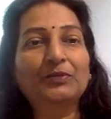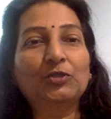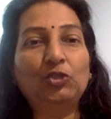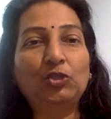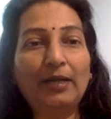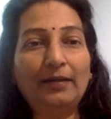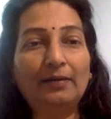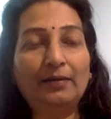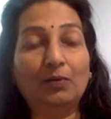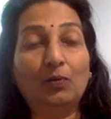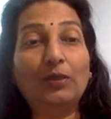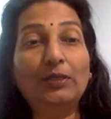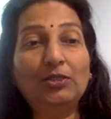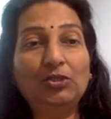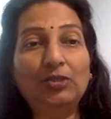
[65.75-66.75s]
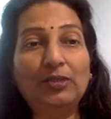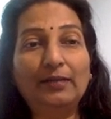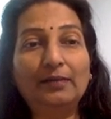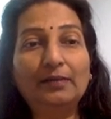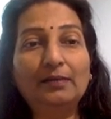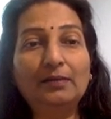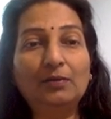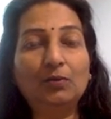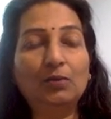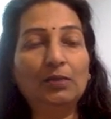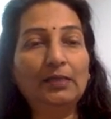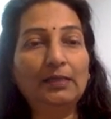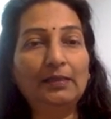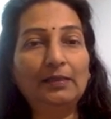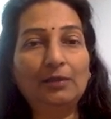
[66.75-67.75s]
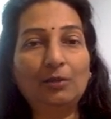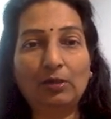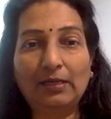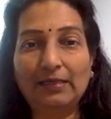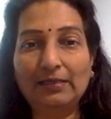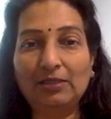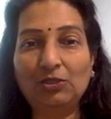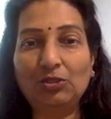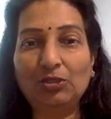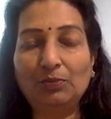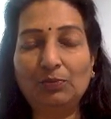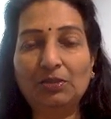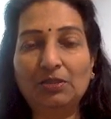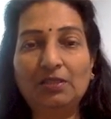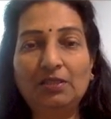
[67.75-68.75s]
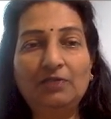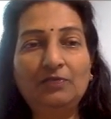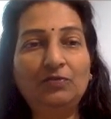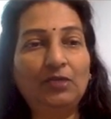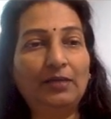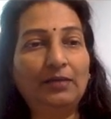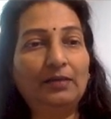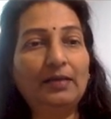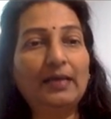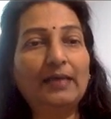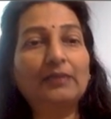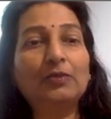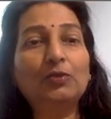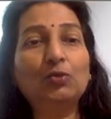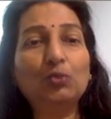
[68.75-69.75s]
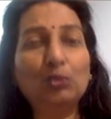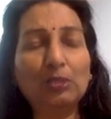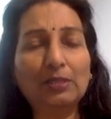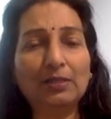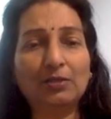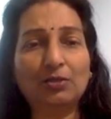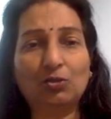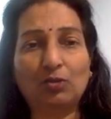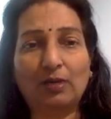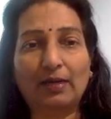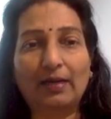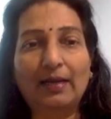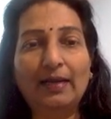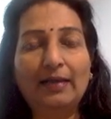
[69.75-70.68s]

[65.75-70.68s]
Gender. What is gender? The World Health Organization perceives gender as a social construct